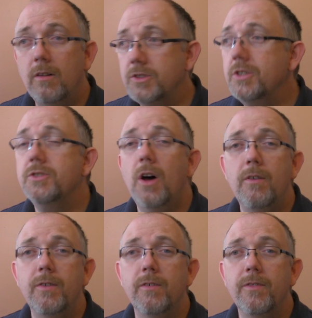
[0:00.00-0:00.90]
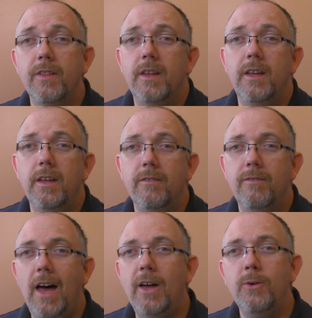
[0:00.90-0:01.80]
just off of the
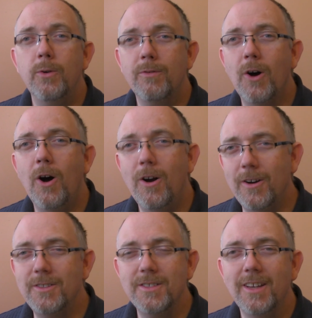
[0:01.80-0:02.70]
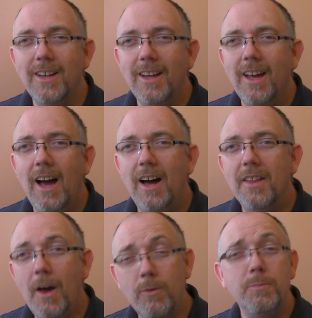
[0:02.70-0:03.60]
value of cards,
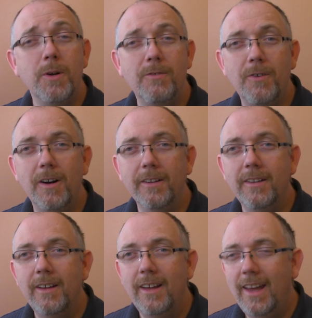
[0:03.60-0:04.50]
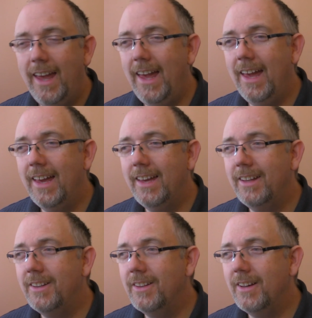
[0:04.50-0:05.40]
that was pretty fun.
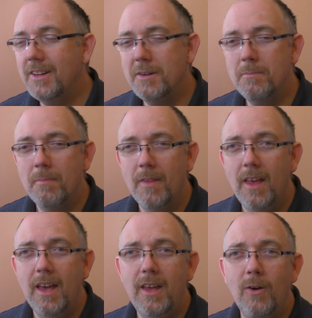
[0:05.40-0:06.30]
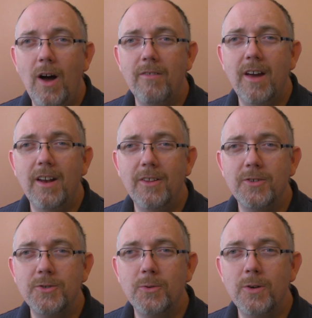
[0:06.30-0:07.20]
And I've got other
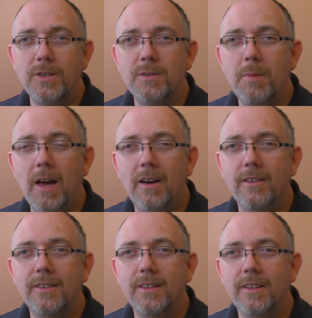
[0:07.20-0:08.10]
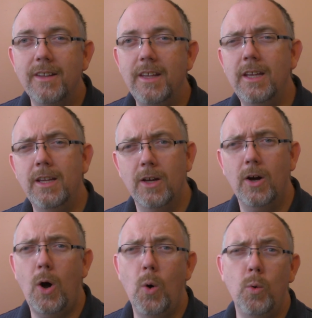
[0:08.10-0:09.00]
stories about the
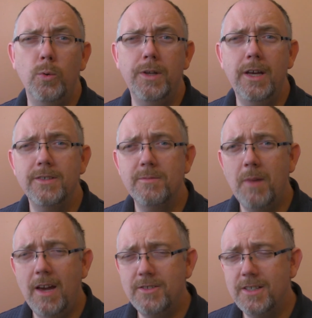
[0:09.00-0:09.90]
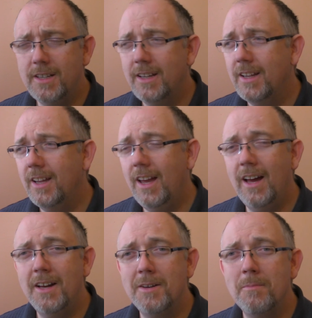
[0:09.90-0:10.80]
old days of Magic,
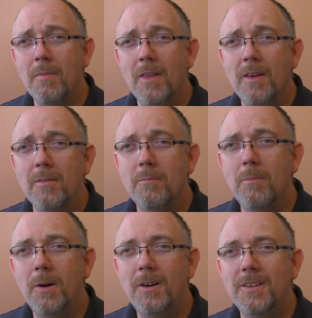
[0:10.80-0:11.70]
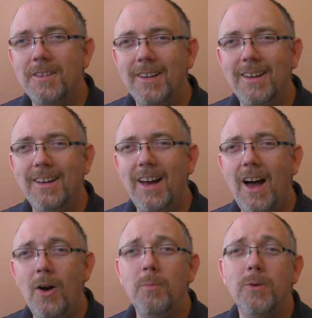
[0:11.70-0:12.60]
but
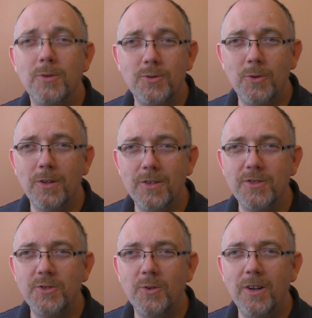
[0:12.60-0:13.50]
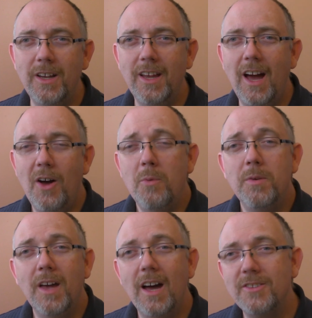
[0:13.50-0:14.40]
I hope you enjoyed this story. I hope
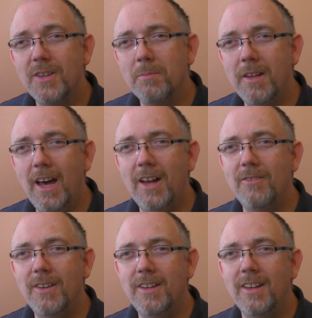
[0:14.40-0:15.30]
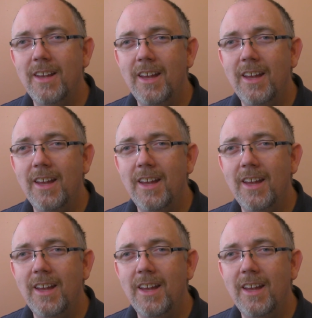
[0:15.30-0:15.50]
you got something out of it.